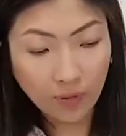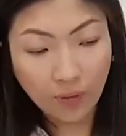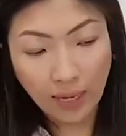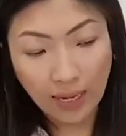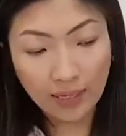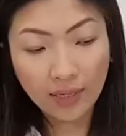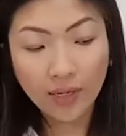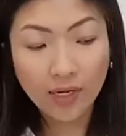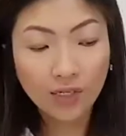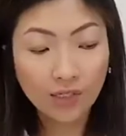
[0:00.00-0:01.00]
Okay,
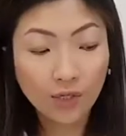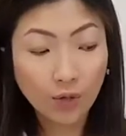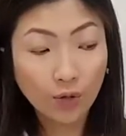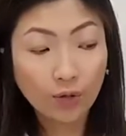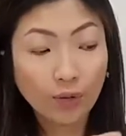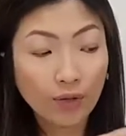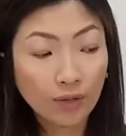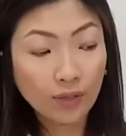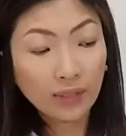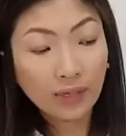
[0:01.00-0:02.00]
so
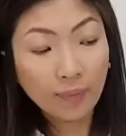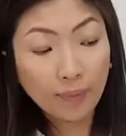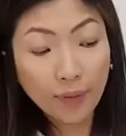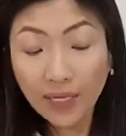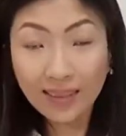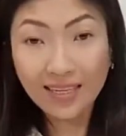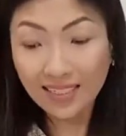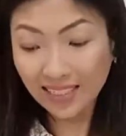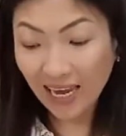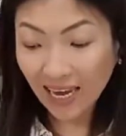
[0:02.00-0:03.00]
putting this
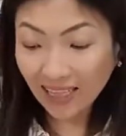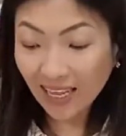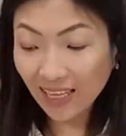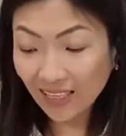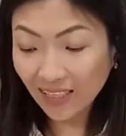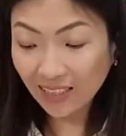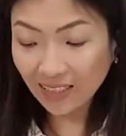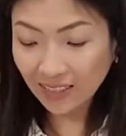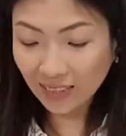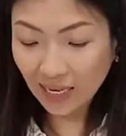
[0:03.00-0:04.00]
aside, let
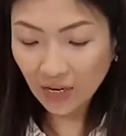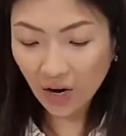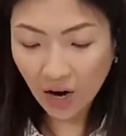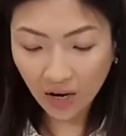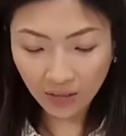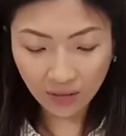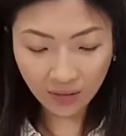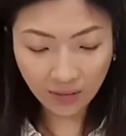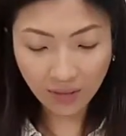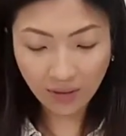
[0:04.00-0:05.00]
us take on
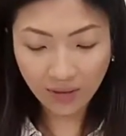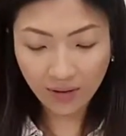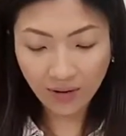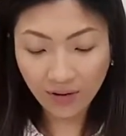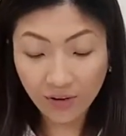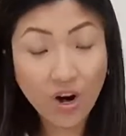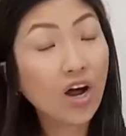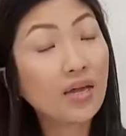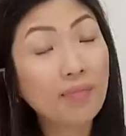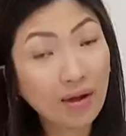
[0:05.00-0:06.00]

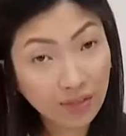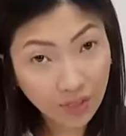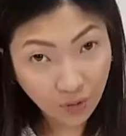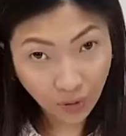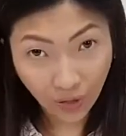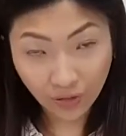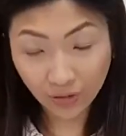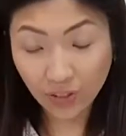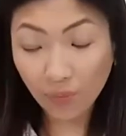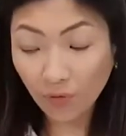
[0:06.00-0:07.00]
Rocky Mountain oils, or
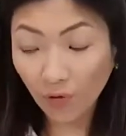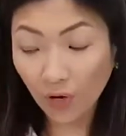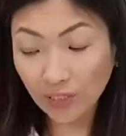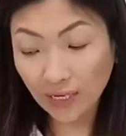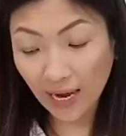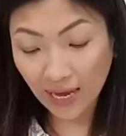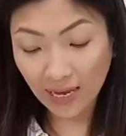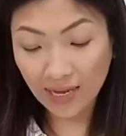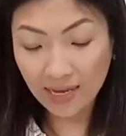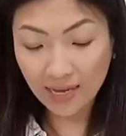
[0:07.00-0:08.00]
some of the oils that
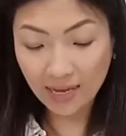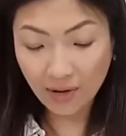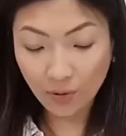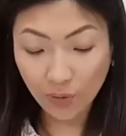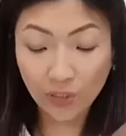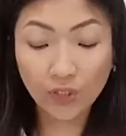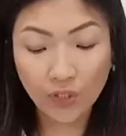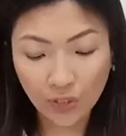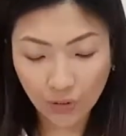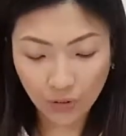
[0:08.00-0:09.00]
I was
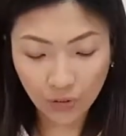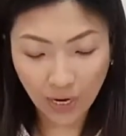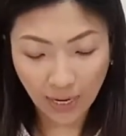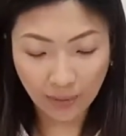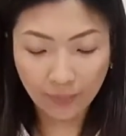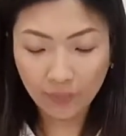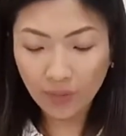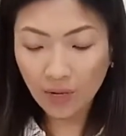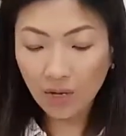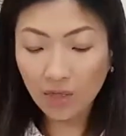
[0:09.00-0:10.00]
interested to try.
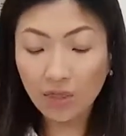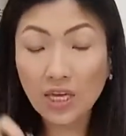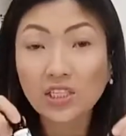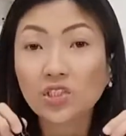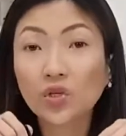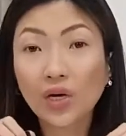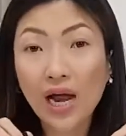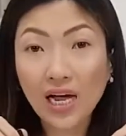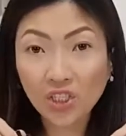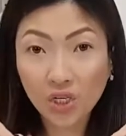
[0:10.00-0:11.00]
These two are
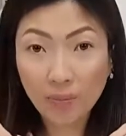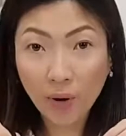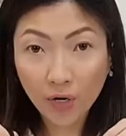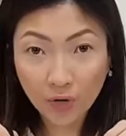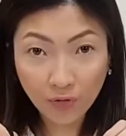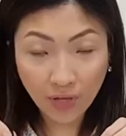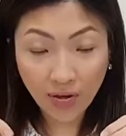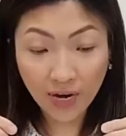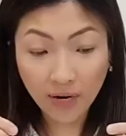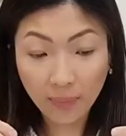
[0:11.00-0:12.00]
actually part of
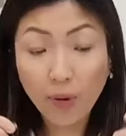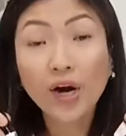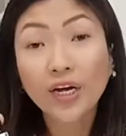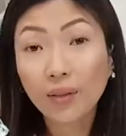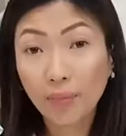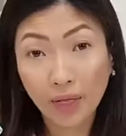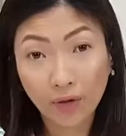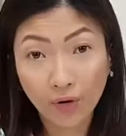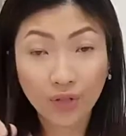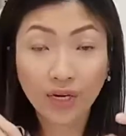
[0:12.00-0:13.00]
their bargain bin
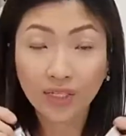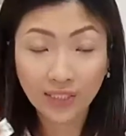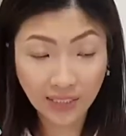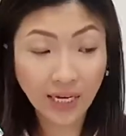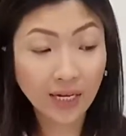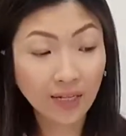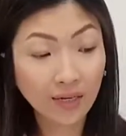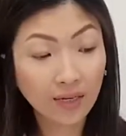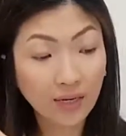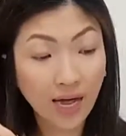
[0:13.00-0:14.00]
or their
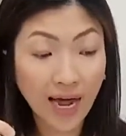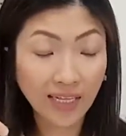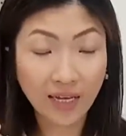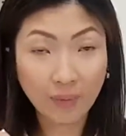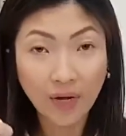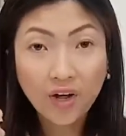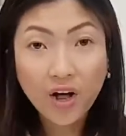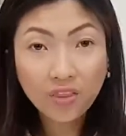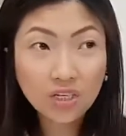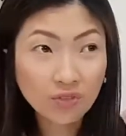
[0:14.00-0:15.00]
sale item. I
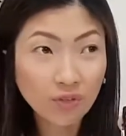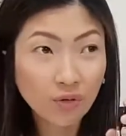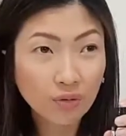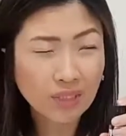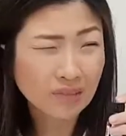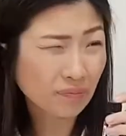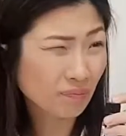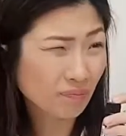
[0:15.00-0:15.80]
got these for only